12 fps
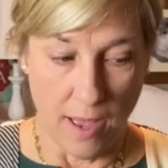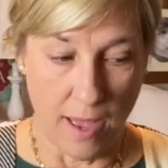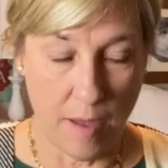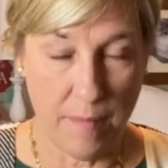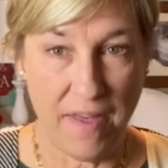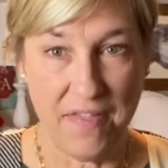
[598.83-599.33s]

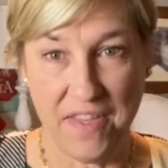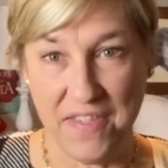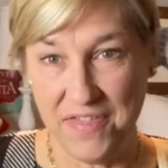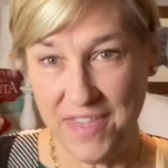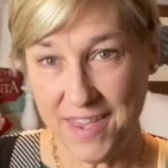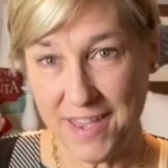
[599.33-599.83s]
Um, and
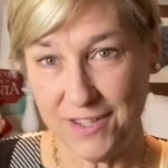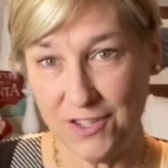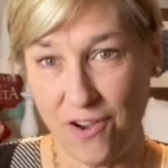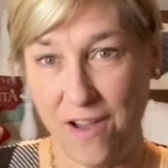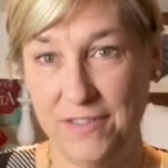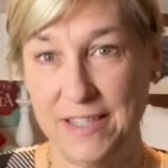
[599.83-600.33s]
then this,
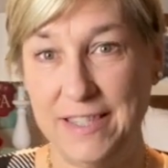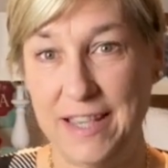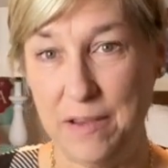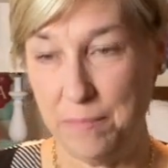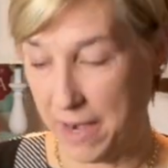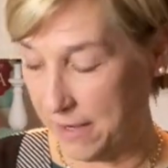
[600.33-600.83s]
y'all haven't
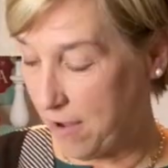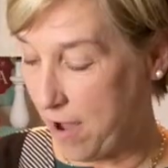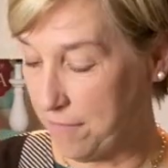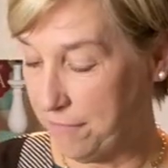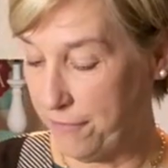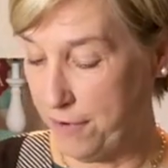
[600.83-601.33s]
seen, but I
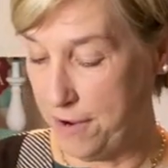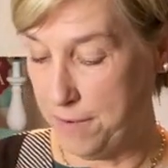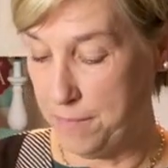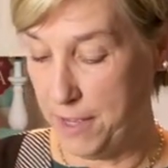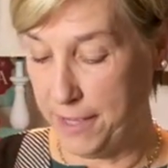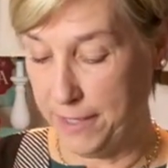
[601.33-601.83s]
got
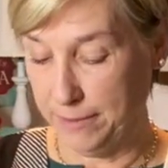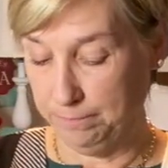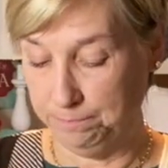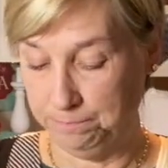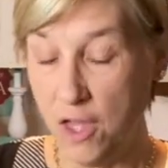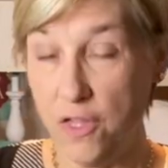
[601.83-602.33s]
from
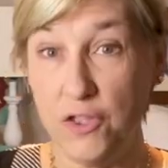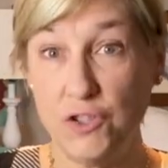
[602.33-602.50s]
um, the